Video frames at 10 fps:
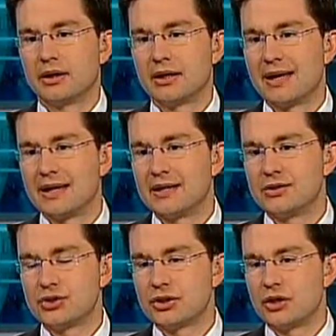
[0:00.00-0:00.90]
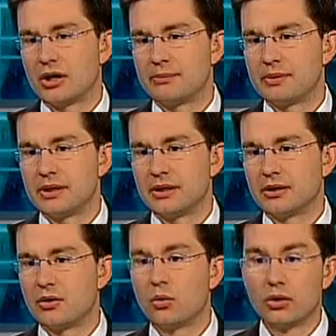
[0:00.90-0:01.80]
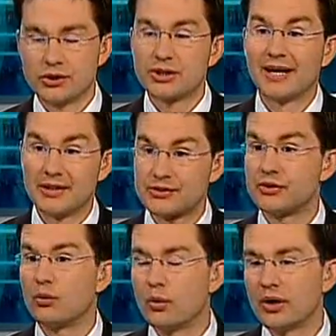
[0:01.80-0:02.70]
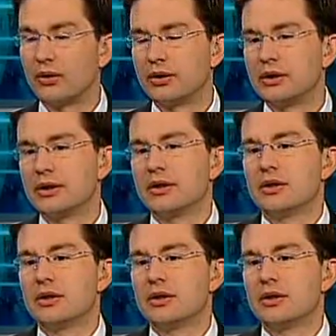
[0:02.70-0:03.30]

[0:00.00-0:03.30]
Canadians should not be coerced against their will